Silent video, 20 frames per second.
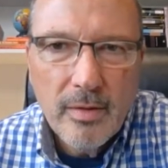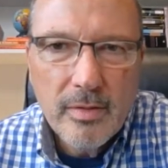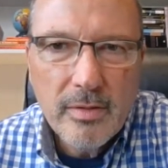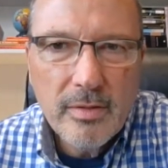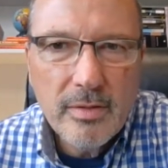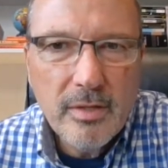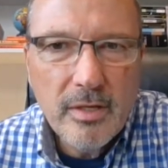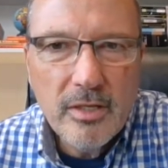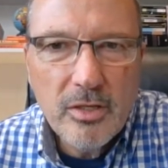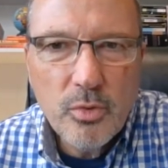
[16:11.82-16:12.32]

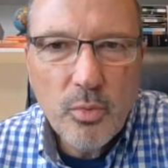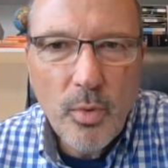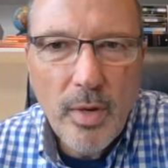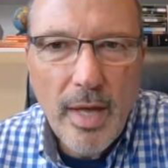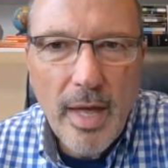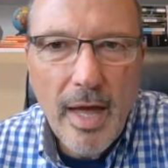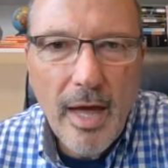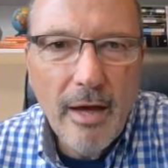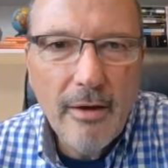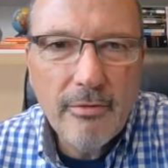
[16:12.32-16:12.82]
since
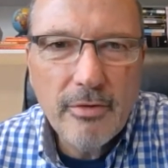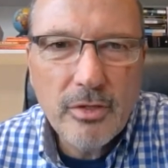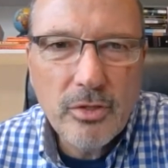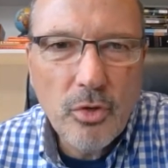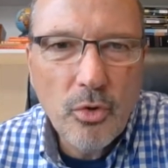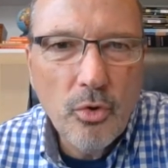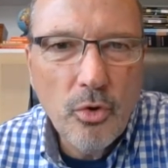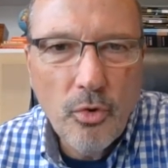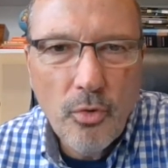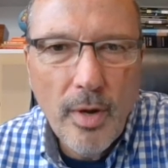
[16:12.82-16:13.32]
we have
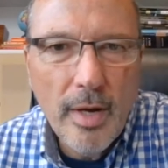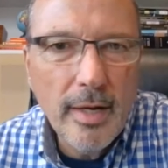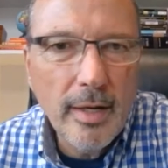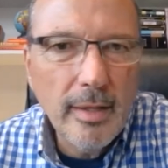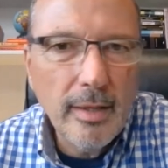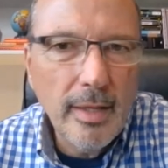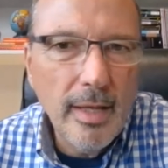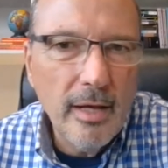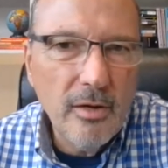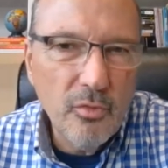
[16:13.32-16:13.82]
so great a
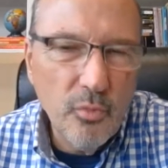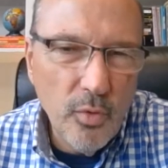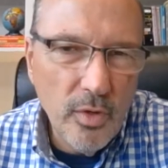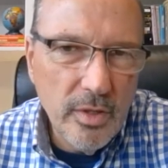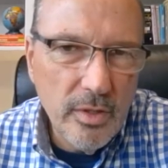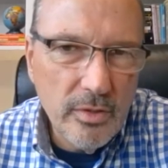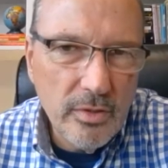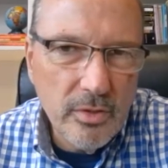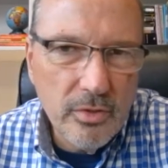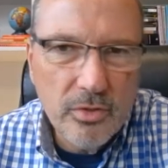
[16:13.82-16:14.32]
cloud of
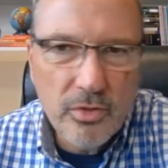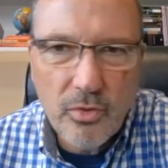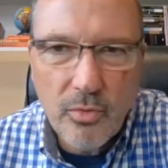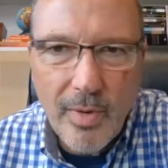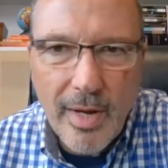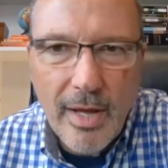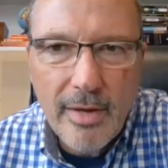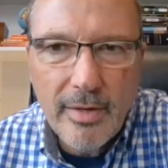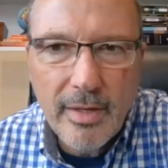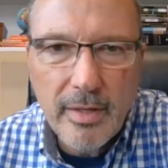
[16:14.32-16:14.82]
witnesses
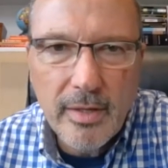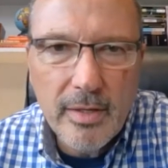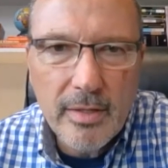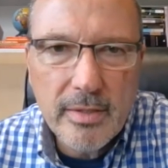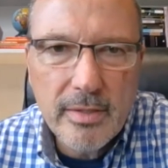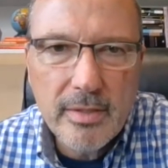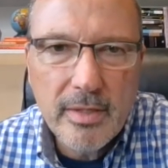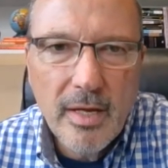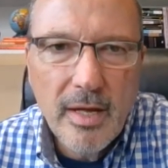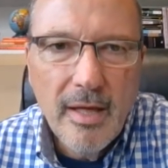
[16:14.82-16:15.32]
surrounding
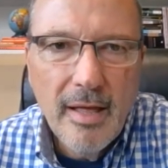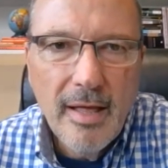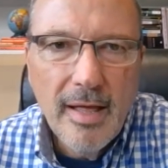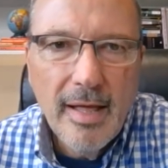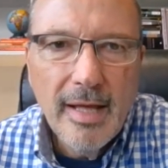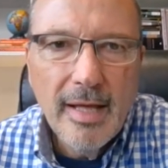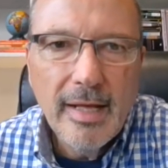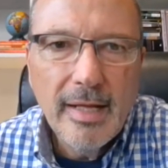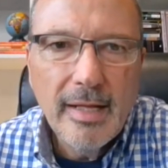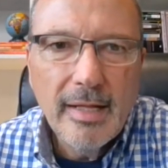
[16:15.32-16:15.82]
us,
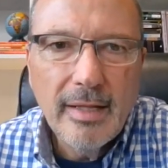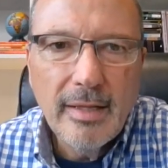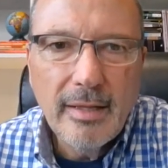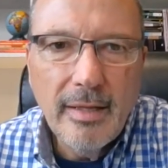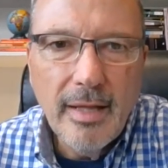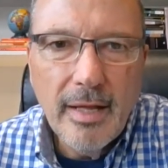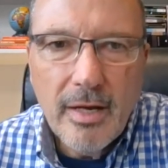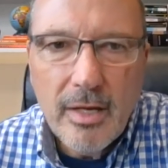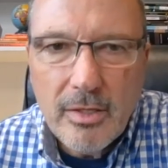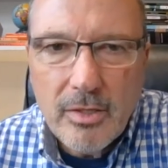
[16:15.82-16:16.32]

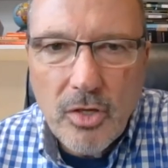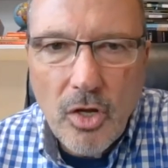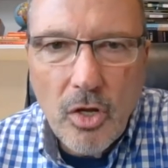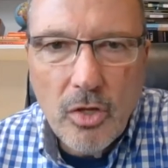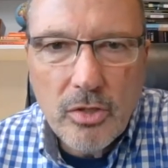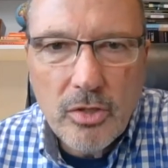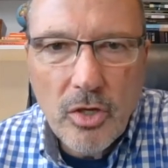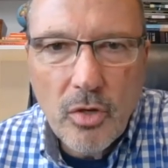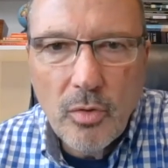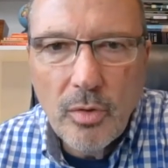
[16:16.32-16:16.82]
let us
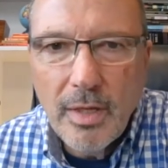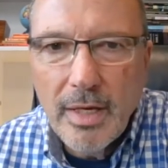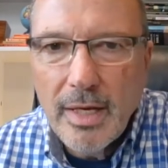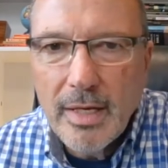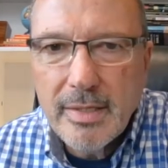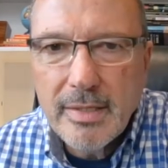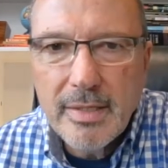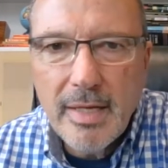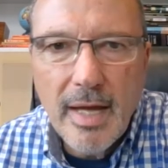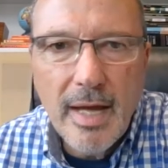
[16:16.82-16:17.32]
also lay
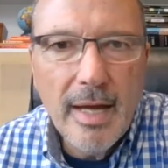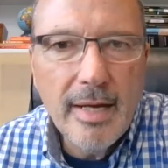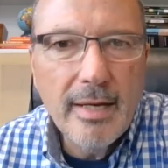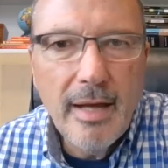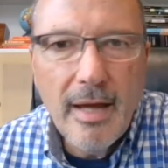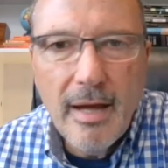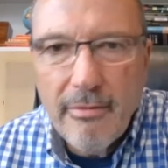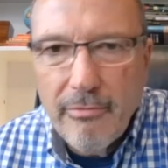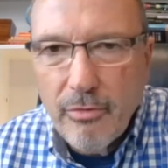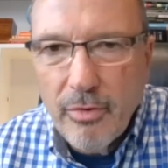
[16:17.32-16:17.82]

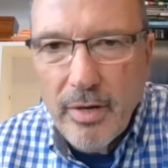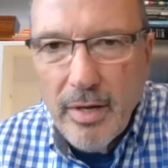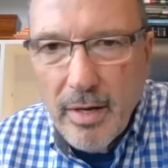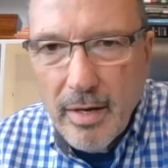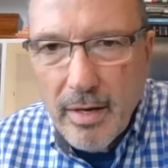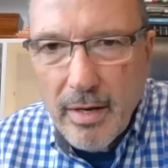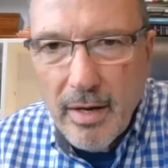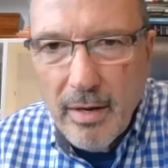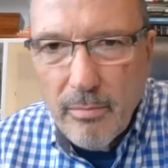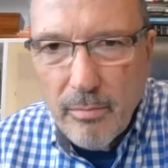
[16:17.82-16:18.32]
aside every
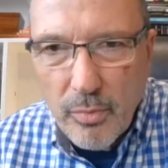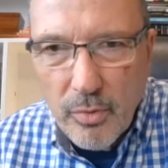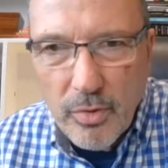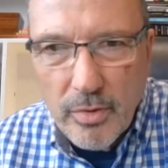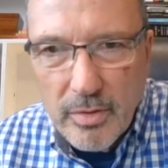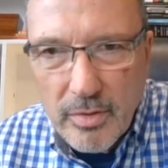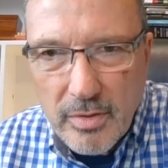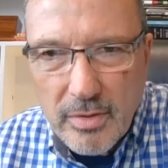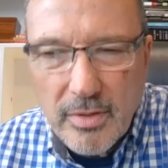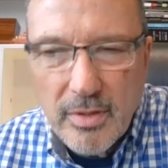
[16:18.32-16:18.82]

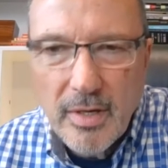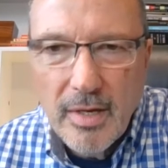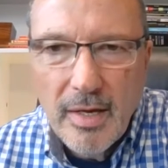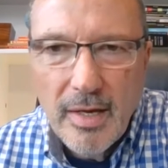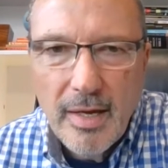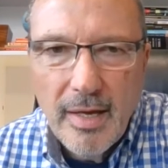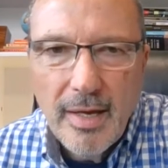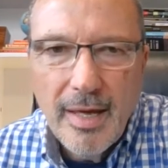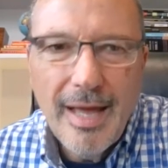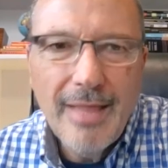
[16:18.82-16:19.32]
encumbrance
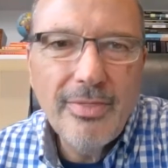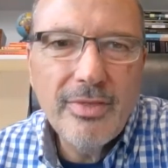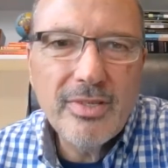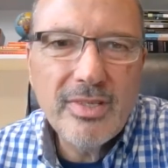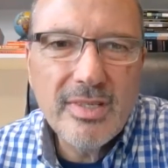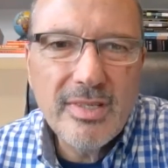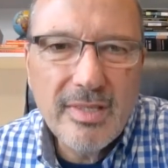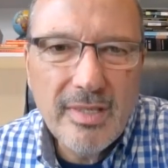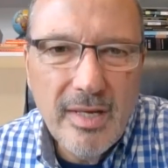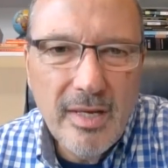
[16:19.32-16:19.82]
and the
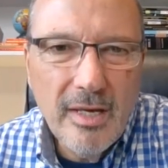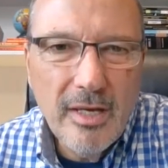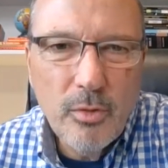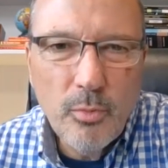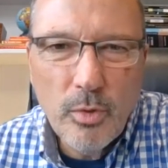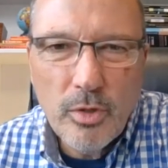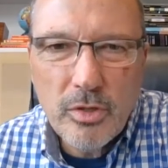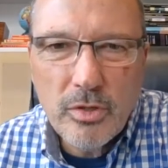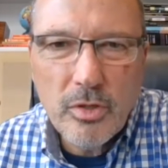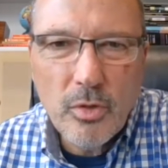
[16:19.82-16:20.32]

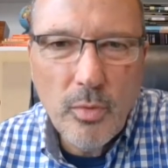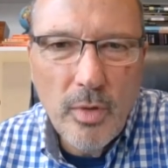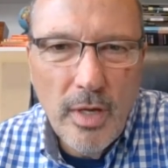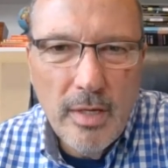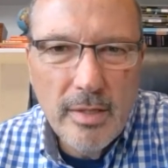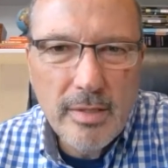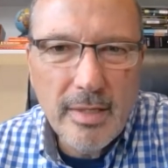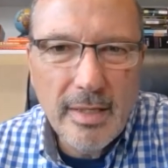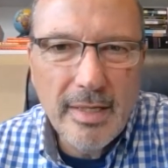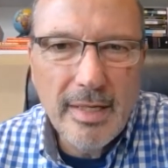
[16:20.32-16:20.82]
sin which so
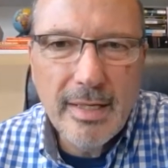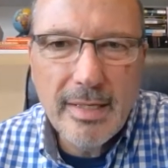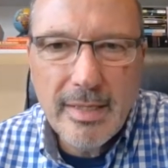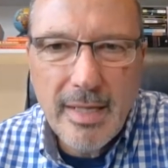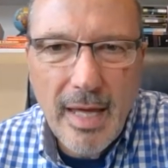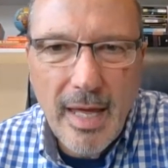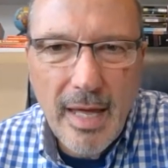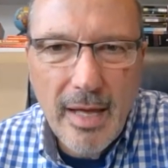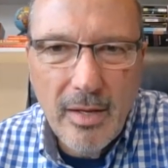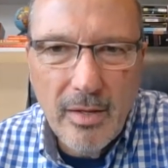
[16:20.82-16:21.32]
easily
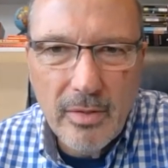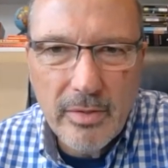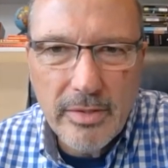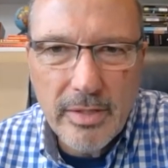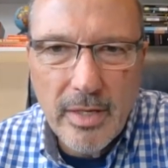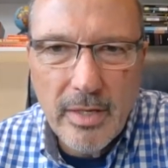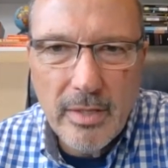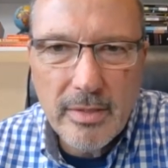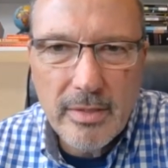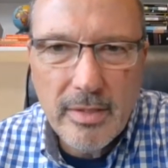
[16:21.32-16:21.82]

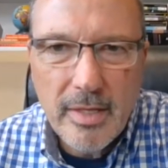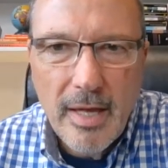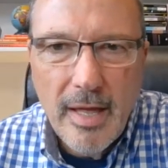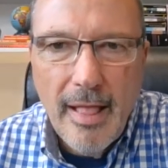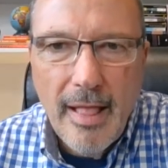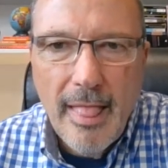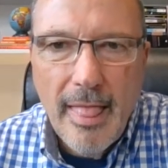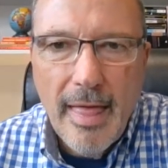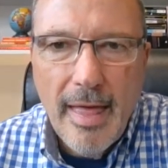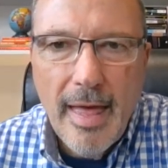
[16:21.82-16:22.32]
entangles us,
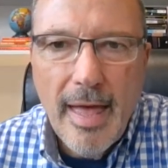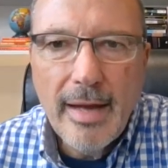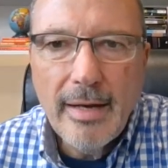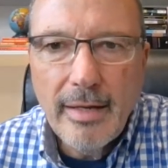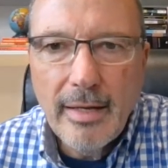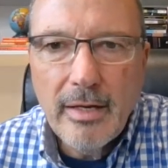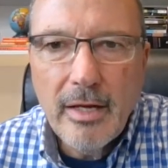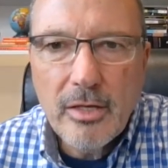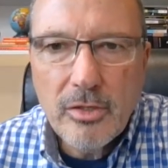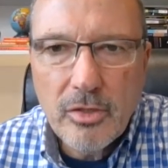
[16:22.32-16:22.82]
and
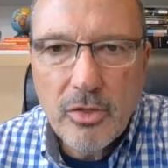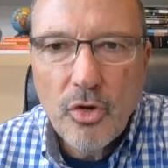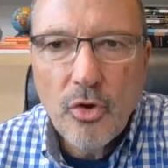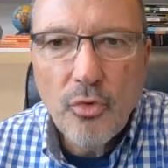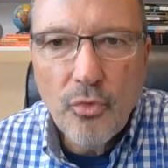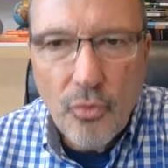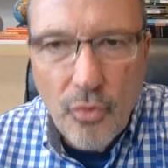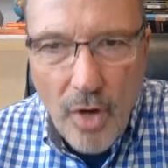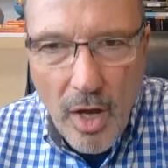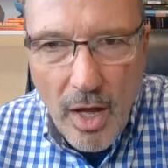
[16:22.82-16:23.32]
let us
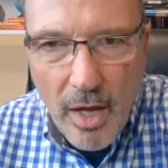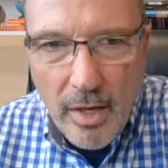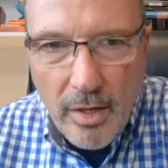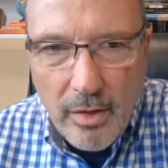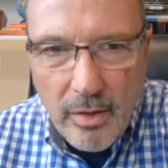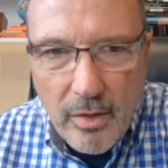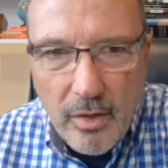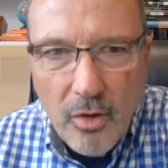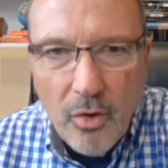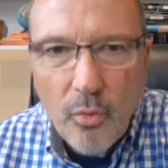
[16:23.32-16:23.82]

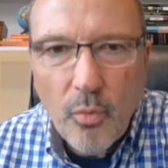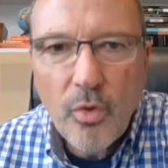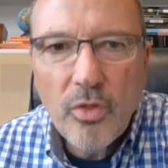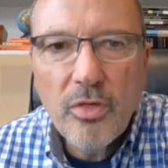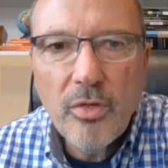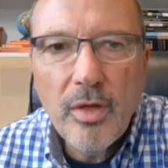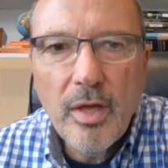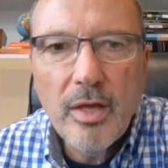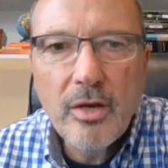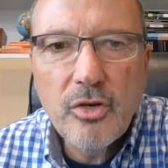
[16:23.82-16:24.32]
run
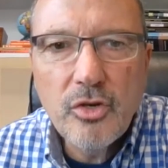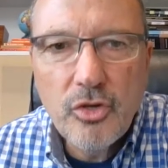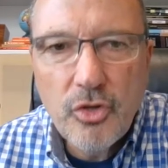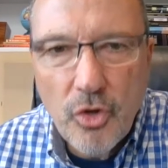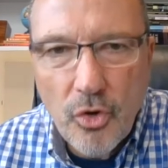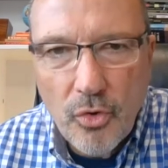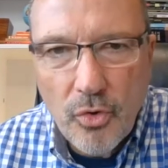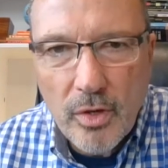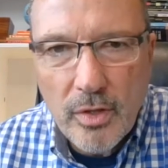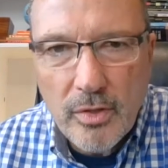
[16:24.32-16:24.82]
with
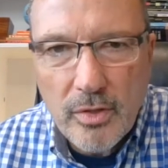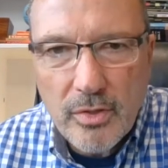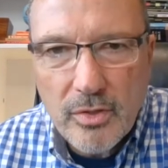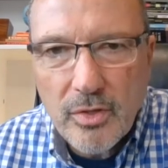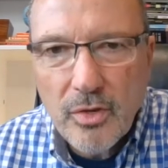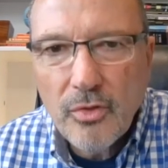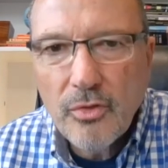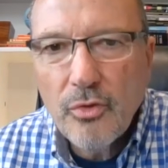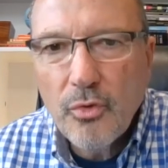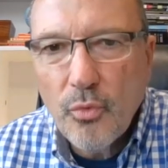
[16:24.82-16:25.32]

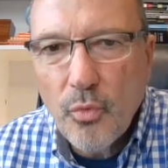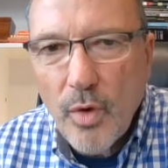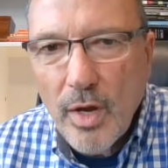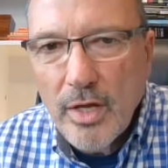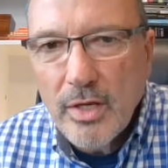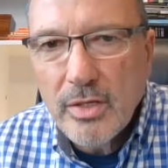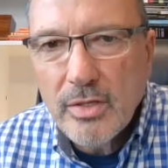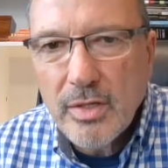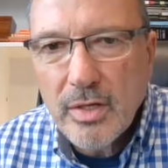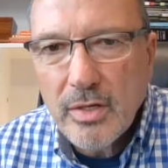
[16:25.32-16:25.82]
endurance the
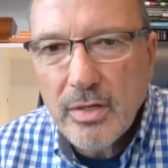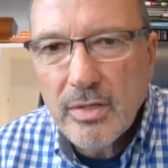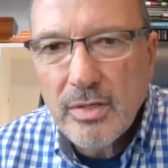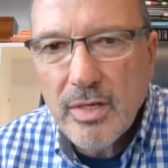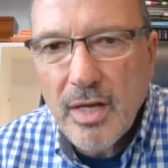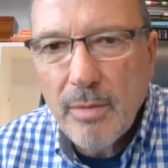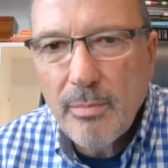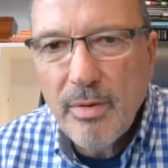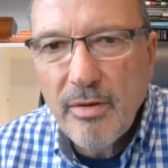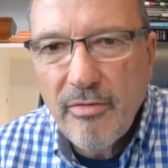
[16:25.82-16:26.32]
race that is
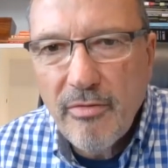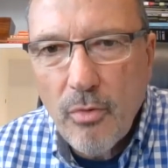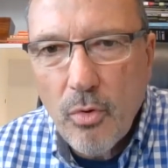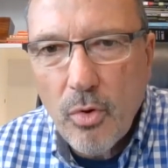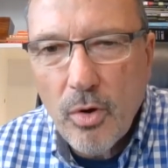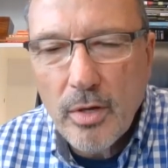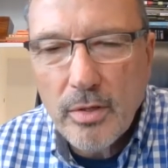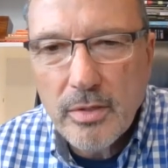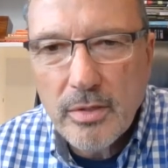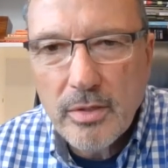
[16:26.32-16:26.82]
set
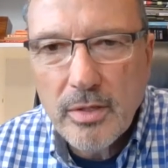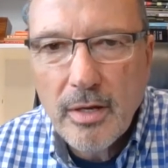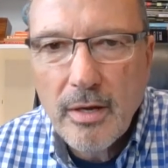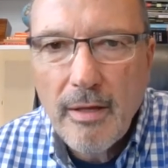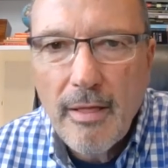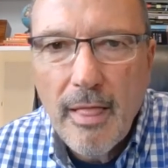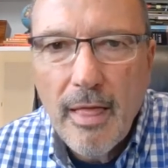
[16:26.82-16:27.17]
before us.